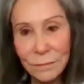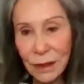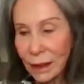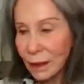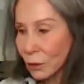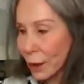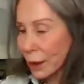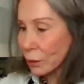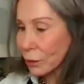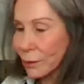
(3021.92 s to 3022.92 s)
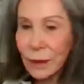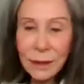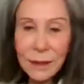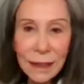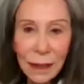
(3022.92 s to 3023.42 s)
getting the right
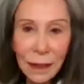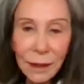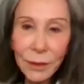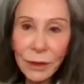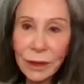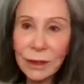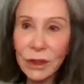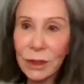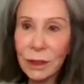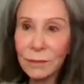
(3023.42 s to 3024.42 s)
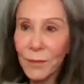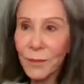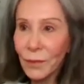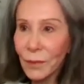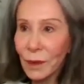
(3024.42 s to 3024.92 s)
equipment, setting up your kitchen,
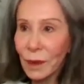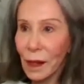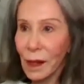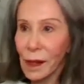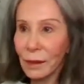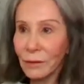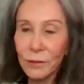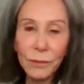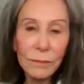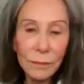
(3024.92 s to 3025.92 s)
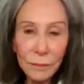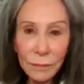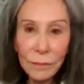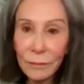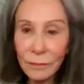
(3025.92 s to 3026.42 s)
and
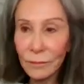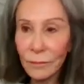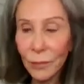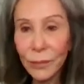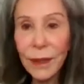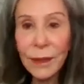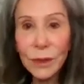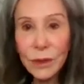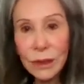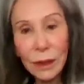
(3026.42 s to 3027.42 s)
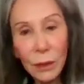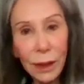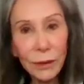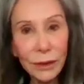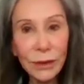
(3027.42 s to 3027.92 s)
play music
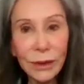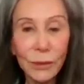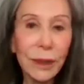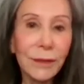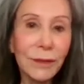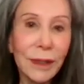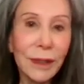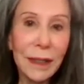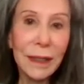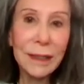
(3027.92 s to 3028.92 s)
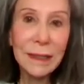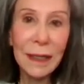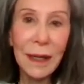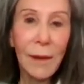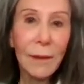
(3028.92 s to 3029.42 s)
while you cook, whatever it is,
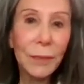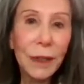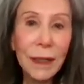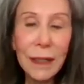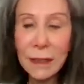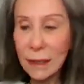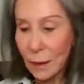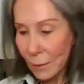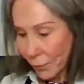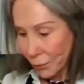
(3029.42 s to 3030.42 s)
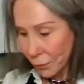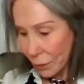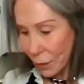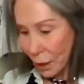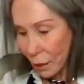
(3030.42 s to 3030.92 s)
because
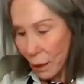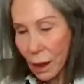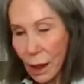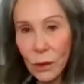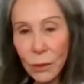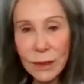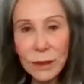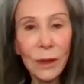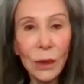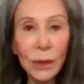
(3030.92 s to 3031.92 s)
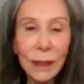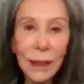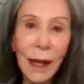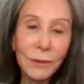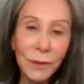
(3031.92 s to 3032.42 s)
I don't eat
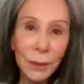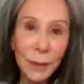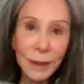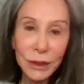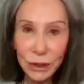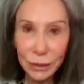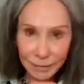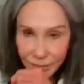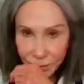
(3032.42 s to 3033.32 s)
out very much